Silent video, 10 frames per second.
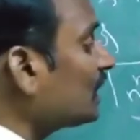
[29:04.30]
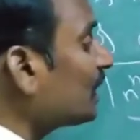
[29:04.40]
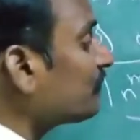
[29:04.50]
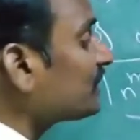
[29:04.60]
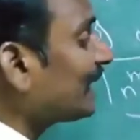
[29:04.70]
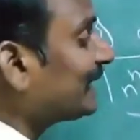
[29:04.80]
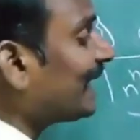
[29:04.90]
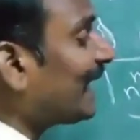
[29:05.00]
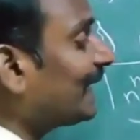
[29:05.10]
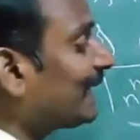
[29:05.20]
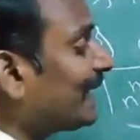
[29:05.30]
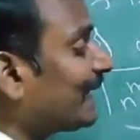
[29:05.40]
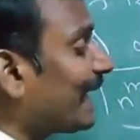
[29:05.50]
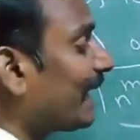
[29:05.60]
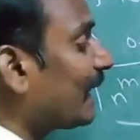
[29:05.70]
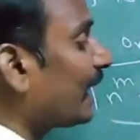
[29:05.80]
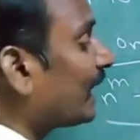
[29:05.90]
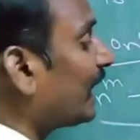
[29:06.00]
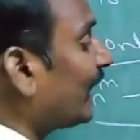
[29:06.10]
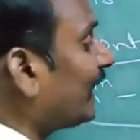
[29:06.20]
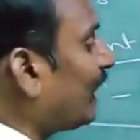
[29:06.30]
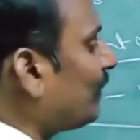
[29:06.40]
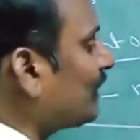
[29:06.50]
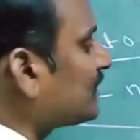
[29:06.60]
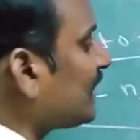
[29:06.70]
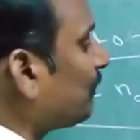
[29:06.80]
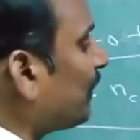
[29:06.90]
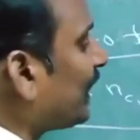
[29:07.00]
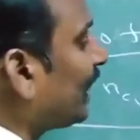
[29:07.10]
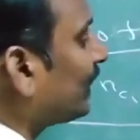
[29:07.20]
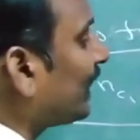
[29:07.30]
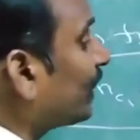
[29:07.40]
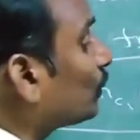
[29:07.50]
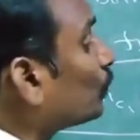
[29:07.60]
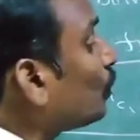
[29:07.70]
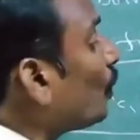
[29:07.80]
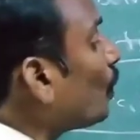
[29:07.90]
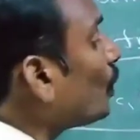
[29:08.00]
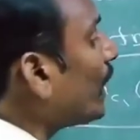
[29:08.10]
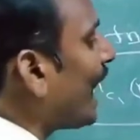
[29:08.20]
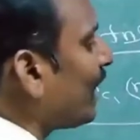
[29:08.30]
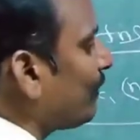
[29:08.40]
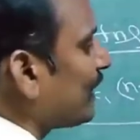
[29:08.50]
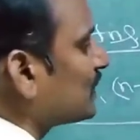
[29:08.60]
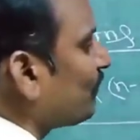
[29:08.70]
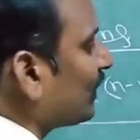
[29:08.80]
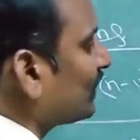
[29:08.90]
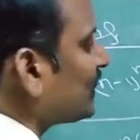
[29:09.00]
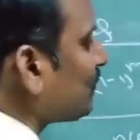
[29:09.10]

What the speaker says: if set A containing n elements, set B containing 2 elements, for this